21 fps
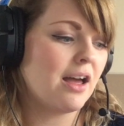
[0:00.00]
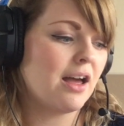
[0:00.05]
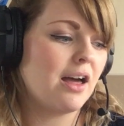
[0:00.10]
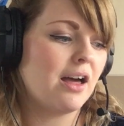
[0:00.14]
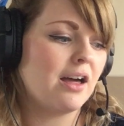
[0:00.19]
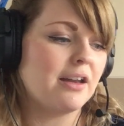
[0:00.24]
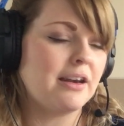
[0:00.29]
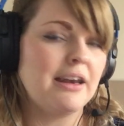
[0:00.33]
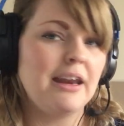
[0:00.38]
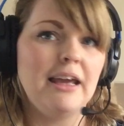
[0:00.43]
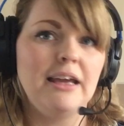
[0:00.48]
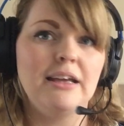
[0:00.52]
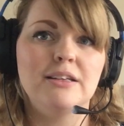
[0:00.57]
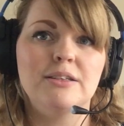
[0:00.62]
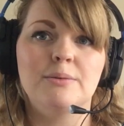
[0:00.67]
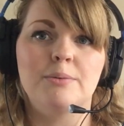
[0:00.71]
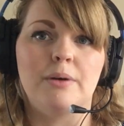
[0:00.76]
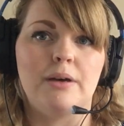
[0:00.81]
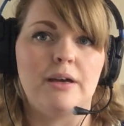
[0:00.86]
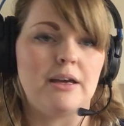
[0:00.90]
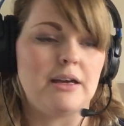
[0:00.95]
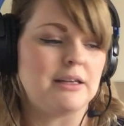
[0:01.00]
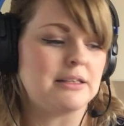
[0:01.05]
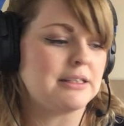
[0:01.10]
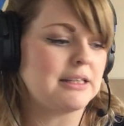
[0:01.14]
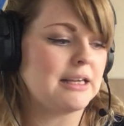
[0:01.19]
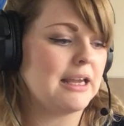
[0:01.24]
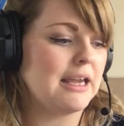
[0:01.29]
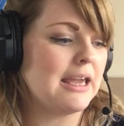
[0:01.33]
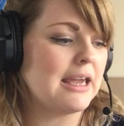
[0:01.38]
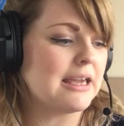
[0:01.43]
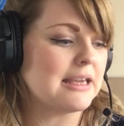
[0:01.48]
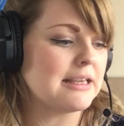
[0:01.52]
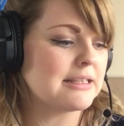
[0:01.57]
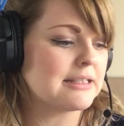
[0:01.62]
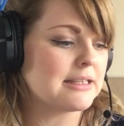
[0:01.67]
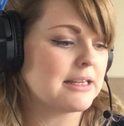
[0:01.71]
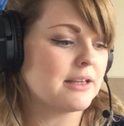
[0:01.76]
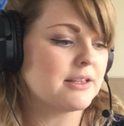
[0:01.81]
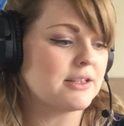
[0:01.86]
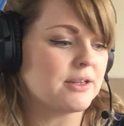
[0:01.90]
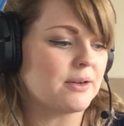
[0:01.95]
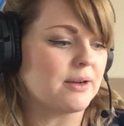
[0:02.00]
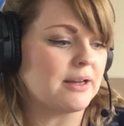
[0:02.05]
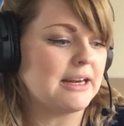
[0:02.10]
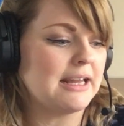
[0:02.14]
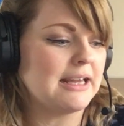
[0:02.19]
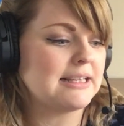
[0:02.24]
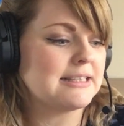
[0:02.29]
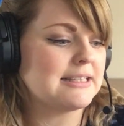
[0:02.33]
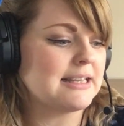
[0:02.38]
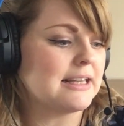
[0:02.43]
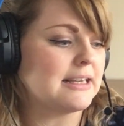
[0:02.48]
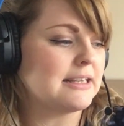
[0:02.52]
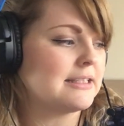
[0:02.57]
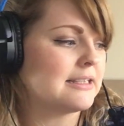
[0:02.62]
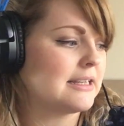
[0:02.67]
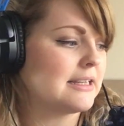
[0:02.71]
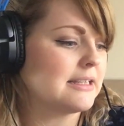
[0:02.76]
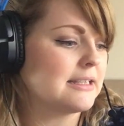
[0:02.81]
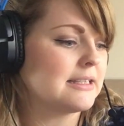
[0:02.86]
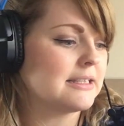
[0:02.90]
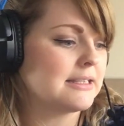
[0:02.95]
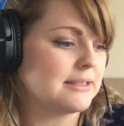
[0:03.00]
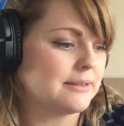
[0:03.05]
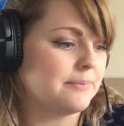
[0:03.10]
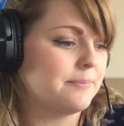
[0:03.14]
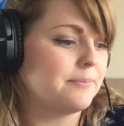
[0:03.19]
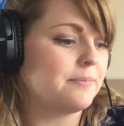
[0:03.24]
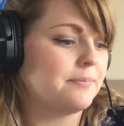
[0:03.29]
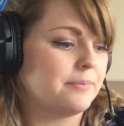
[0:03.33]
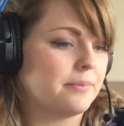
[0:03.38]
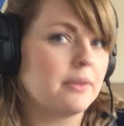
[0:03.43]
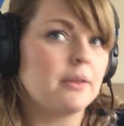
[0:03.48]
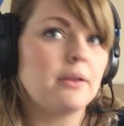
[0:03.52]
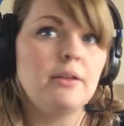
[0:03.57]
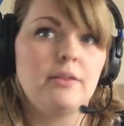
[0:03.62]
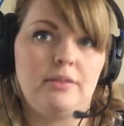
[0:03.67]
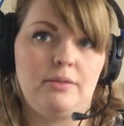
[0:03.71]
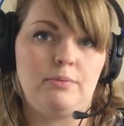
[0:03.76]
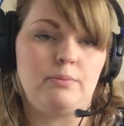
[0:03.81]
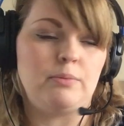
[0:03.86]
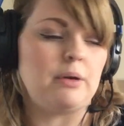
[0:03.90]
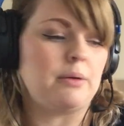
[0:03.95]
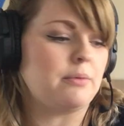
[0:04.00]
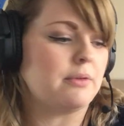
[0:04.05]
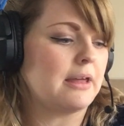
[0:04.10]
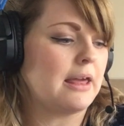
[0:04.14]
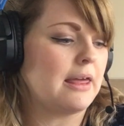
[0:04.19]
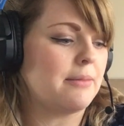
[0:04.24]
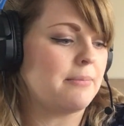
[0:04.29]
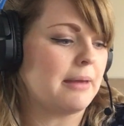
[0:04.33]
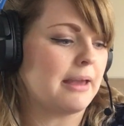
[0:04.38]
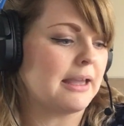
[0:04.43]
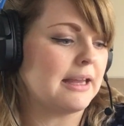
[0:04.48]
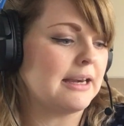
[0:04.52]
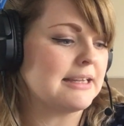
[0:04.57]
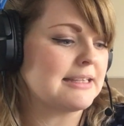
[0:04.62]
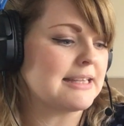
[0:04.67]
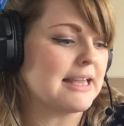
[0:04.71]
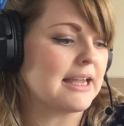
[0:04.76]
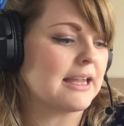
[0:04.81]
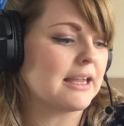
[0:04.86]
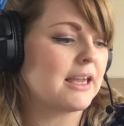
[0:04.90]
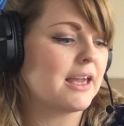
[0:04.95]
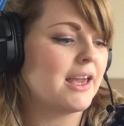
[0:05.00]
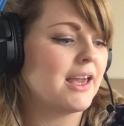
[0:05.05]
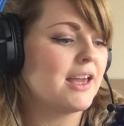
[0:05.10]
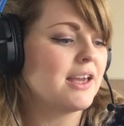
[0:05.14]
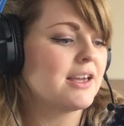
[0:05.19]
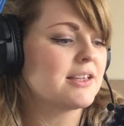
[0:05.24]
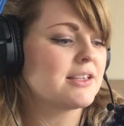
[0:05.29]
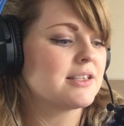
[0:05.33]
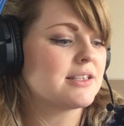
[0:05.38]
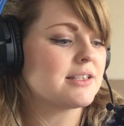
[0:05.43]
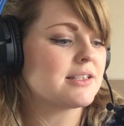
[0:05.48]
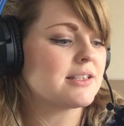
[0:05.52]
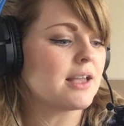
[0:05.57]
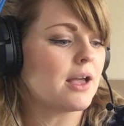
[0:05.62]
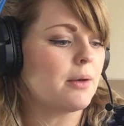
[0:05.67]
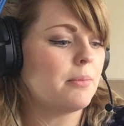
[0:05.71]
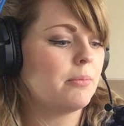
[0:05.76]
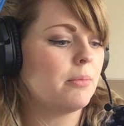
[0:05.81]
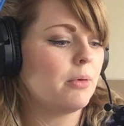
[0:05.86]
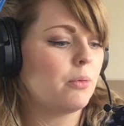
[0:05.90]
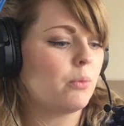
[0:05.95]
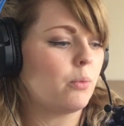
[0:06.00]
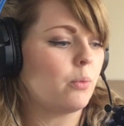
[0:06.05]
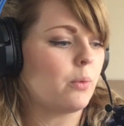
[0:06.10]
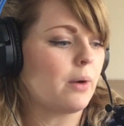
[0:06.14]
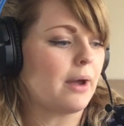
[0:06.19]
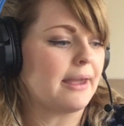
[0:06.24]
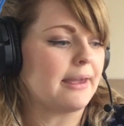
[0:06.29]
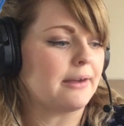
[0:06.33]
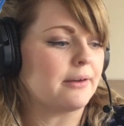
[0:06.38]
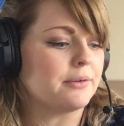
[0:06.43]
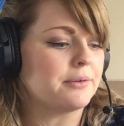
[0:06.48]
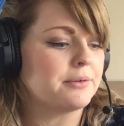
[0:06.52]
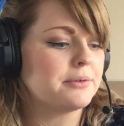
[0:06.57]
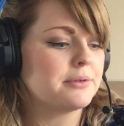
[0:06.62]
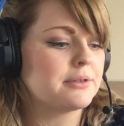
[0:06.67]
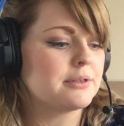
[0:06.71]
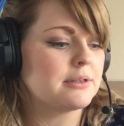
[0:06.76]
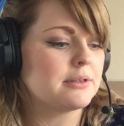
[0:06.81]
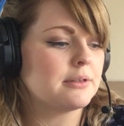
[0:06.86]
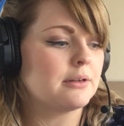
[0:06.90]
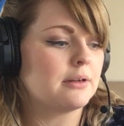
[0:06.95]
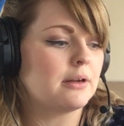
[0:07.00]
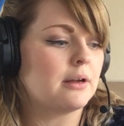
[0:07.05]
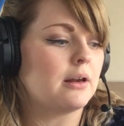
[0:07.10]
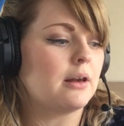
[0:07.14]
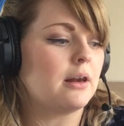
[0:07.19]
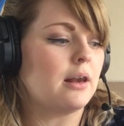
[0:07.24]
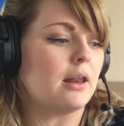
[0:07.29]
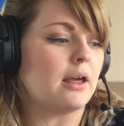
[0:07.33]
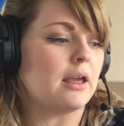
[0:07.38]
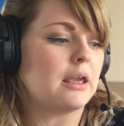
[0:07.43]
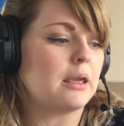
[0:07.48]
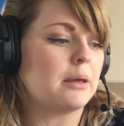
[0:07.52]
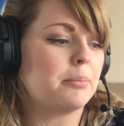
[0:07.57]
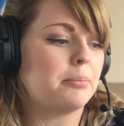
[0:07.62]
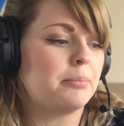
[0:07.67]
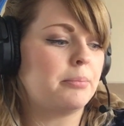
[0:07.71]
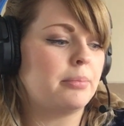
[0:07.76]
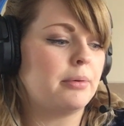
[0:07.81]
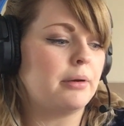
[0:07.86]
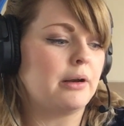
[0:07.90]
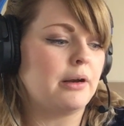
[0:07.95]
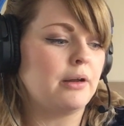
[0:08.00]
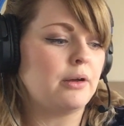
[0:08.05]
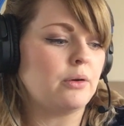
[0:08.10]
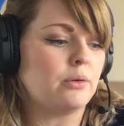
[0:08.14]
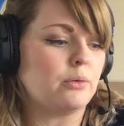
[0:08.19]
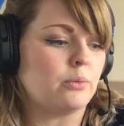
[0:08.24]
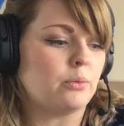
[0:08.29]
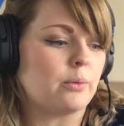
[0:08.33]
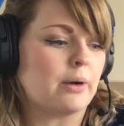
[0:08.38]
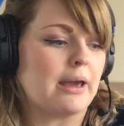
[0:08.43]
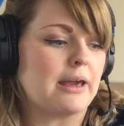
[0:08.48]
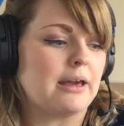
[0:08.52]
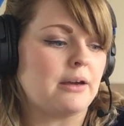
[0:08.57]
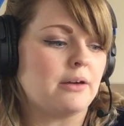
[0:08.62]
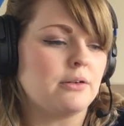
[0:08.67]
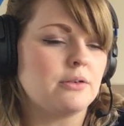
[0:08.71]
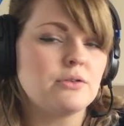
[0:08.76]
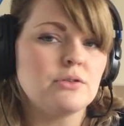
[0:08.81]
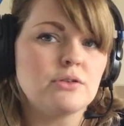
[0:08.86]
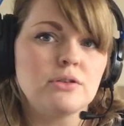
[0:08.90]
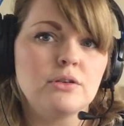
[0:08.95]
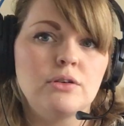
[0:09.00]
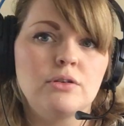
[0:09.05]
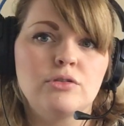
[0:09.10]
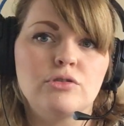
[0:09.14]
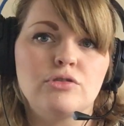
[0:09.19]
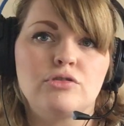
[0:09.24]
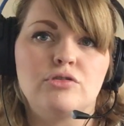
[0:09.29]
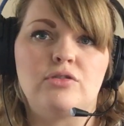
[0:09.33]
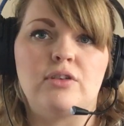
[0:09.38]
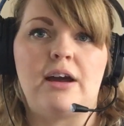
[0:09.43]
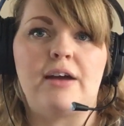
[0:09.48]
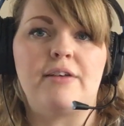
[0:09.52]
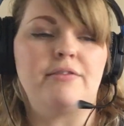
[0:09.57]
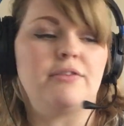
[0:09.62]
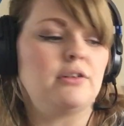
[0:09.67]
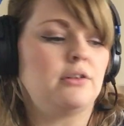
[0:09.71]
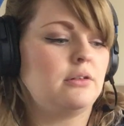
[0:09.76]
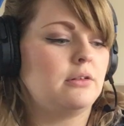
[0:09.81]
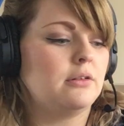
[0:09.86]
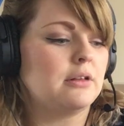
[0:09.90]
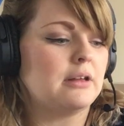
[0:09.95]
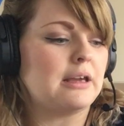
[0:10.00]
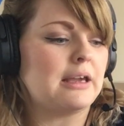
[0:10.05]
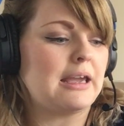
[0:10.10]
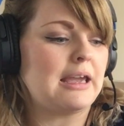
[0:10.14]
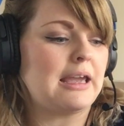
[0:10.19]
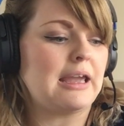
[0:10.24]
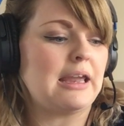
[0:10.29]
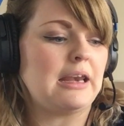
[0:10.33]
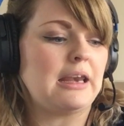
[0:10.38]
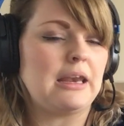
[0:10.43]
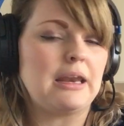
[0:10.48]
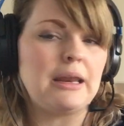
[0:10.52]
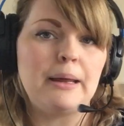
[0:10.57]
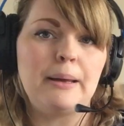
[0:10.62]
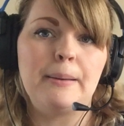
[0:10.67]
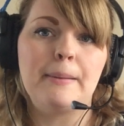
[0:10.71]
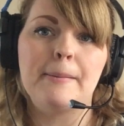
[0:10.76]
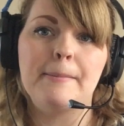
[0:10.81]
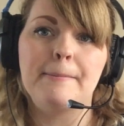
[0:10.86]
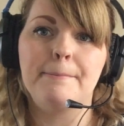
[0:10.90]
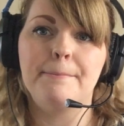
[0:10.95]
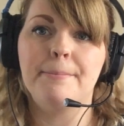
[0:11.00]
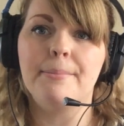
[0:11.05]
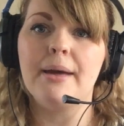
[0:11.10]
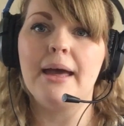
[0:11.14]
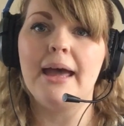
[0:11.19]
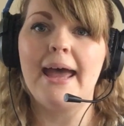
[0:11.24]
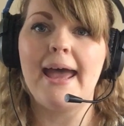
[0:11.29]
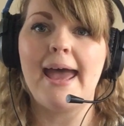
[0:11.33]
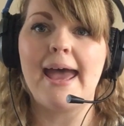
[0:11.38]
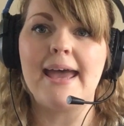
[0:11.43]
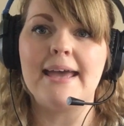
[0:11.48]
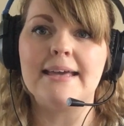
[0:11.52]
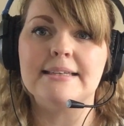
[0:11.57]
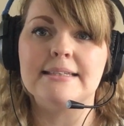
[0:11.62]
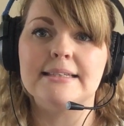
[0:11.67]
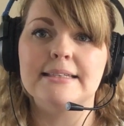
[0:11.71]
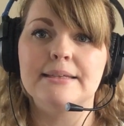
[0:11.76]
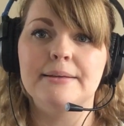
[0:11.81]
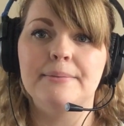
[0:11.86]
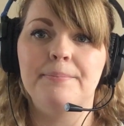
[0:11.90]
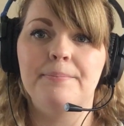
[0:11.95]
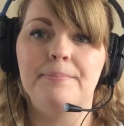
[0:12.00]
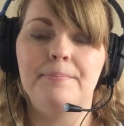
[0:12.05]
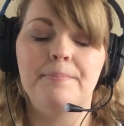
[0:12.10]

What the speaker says: Our next word is, so our next sentence, we'll get them back in a sec. Some whales, like blue whales, travel in pairs.